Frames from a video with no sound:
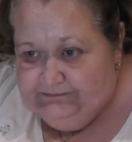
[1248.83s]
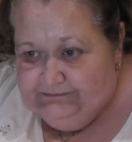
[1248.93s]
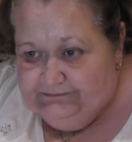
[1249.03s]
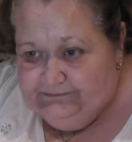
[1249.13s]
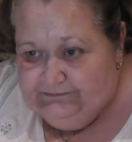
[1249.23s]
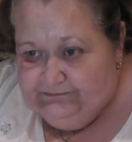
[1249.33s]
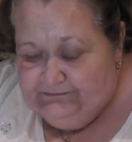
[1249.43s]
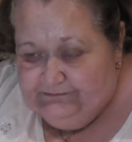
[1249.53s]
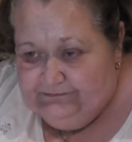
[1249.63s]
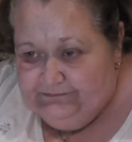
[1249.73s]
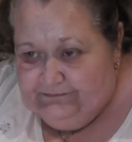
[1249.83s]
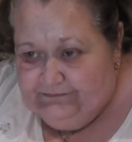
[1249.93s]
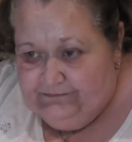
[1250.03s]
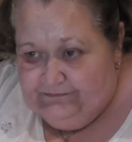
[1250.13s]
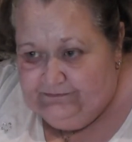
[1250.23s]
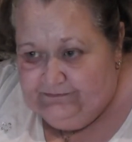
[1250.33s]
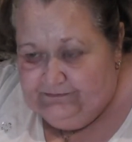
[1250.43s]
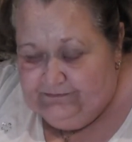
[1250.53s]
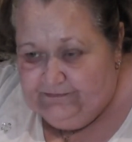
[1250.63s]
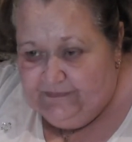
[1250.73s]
Nobody speaks.